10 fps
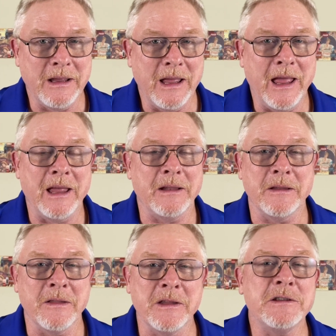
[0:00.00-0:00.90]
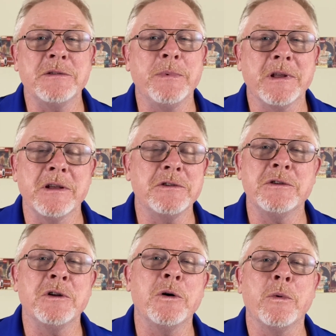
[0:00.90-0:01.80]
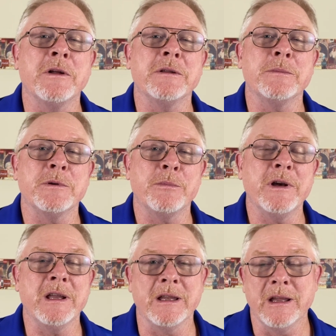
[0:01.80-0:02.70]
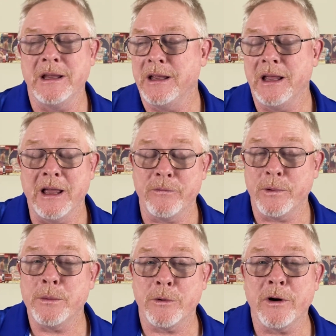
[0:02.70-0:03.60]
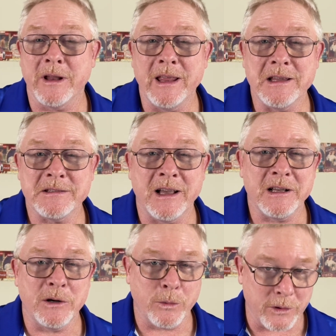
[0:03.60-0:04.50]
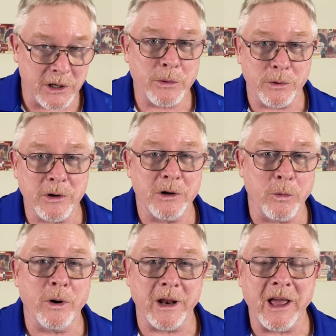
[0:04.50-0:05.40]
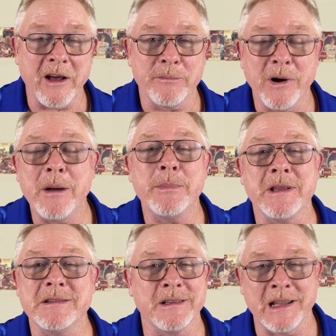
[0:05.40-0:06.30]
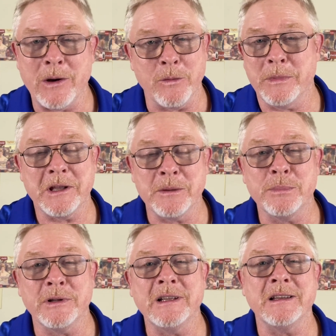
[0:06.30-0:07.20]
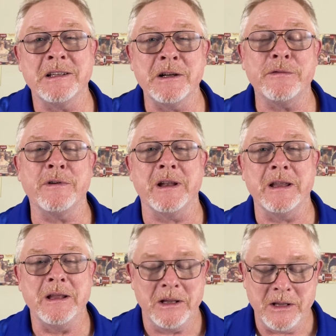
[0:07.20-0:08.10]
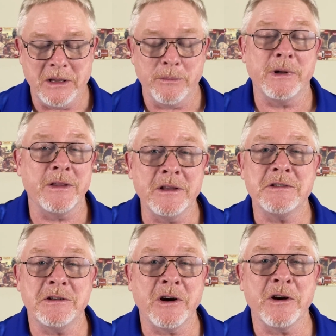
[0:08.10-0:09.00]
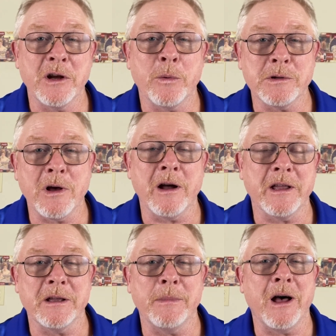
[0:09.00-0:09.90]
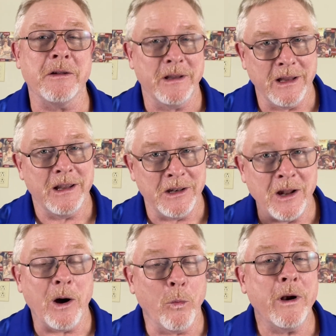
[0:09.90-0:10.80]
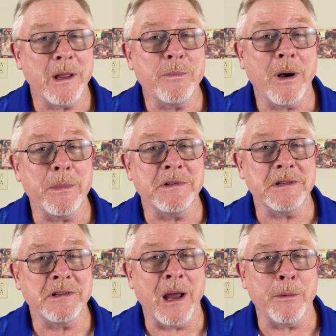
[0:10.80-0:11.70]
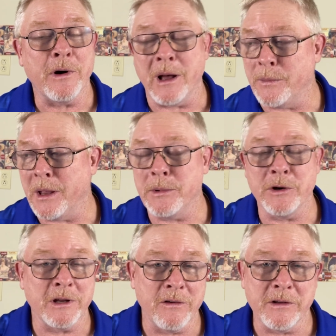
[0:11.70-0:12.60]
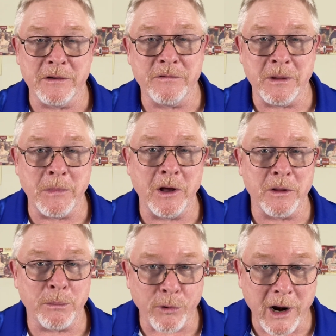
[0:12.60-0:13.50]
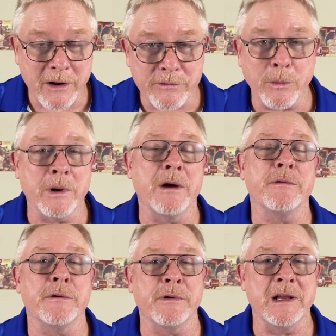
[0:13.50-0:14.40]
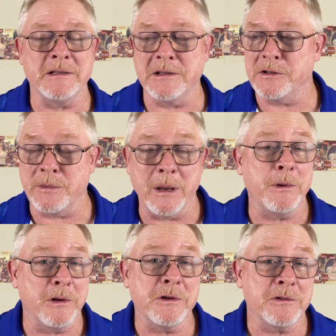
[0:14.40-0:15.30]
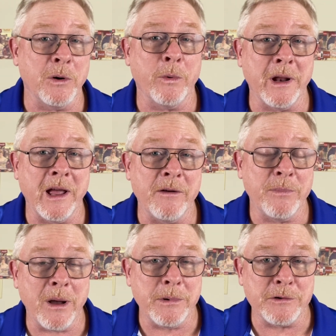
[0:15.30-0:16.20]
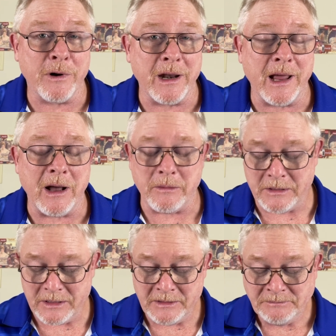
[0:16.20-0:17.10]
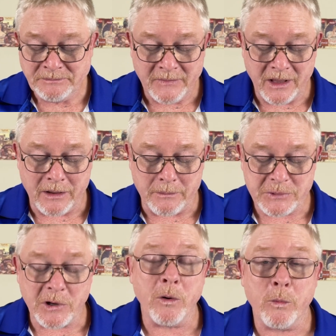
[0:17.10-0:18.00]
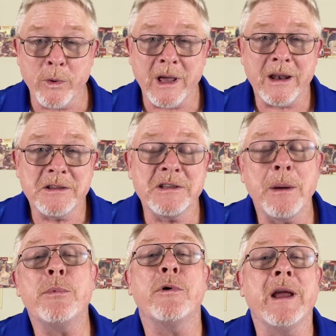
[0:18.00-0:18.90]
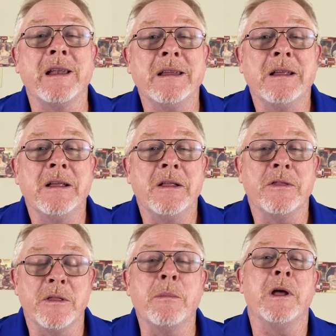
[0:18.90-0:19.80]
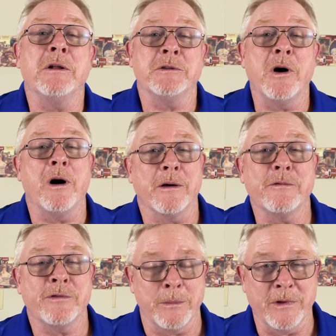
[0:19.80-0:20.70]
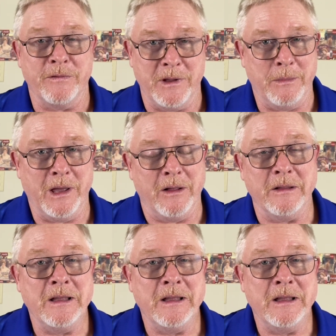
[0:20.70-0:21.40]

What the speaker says: And this is because you don't want them to breed. If we were on a heat cycle where you were going to want to have puppies, then that would be completely different. But in this scenario, we're talking about not wanting puppies this time around. Maybe you're giving a female a break for whatever the reasons, or maybe you just don't want to have puppies right now. So we got to separate the male dog from the female.